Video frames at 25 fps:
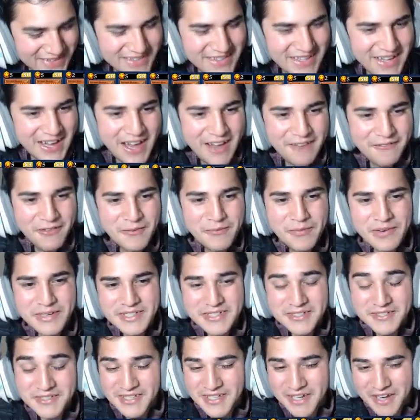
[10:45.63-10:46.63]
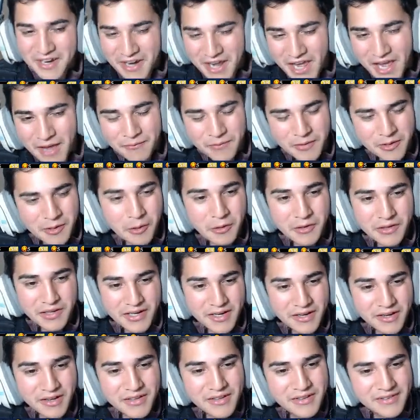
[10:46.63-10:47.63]
I haven't been using Unhappy Girl at
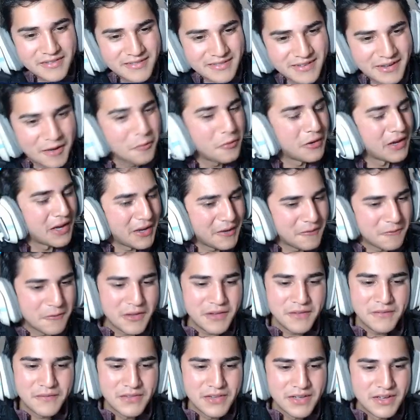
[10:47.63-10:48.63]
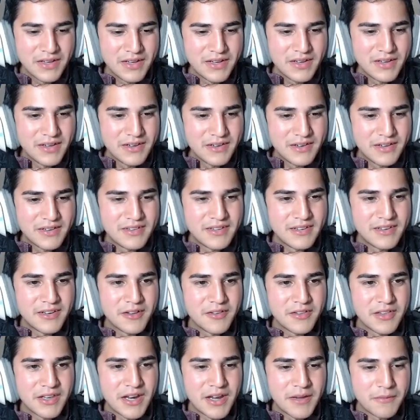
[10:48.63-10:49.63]
all. Okay, well, good to know
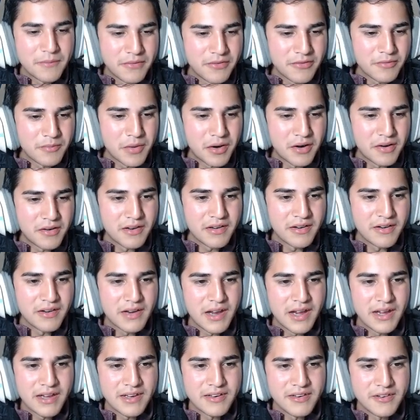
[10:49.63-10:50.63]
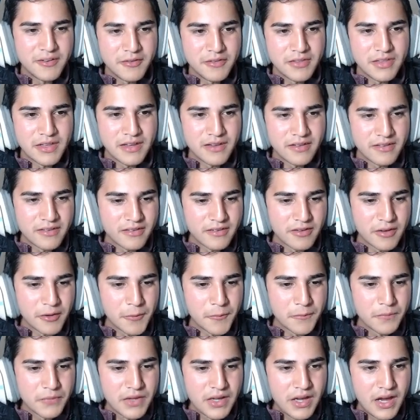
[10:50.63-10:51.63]
that I'm smart and I can do things, so...
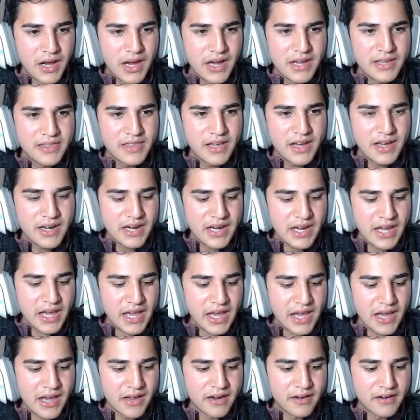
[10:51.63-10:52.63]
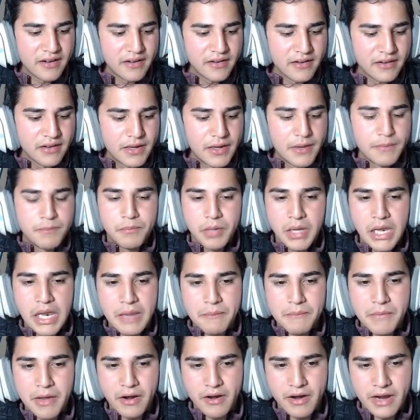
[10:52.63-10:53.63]
I thought I had
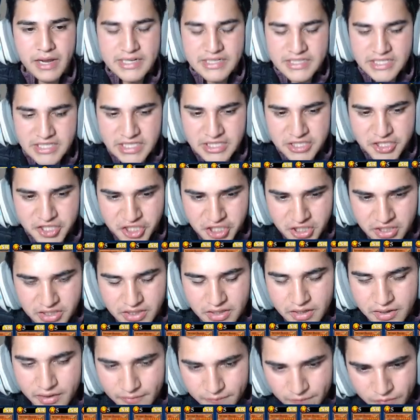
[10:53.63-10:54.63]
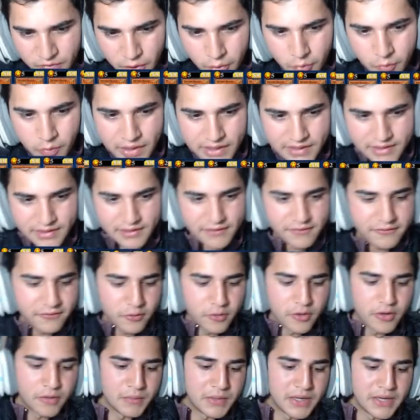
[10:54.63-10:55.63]
polymerization waiting
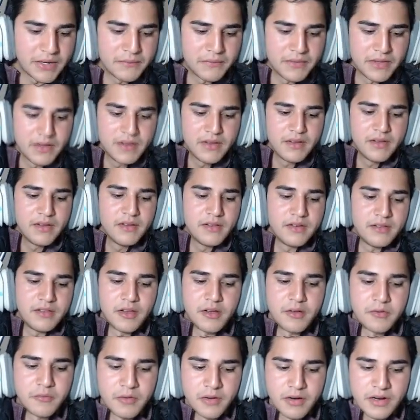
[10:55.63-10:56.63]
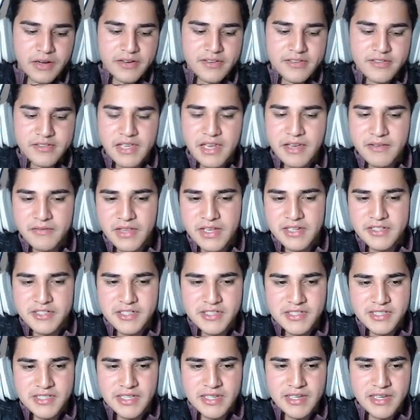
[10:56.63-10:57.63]
for me. No, we're gonna save that
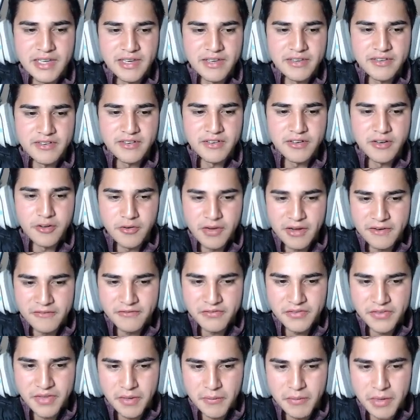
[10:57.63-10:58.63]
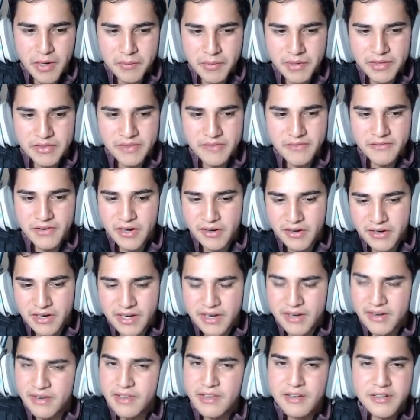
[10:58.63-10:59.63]
just in case, I flub up at the very
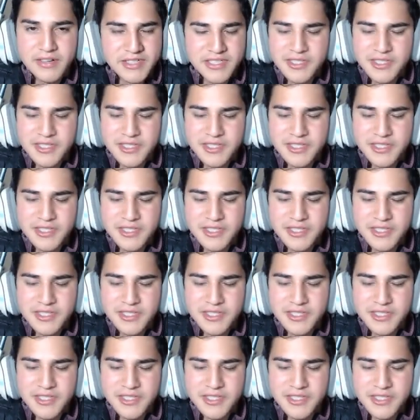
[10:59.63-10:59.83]
end. There's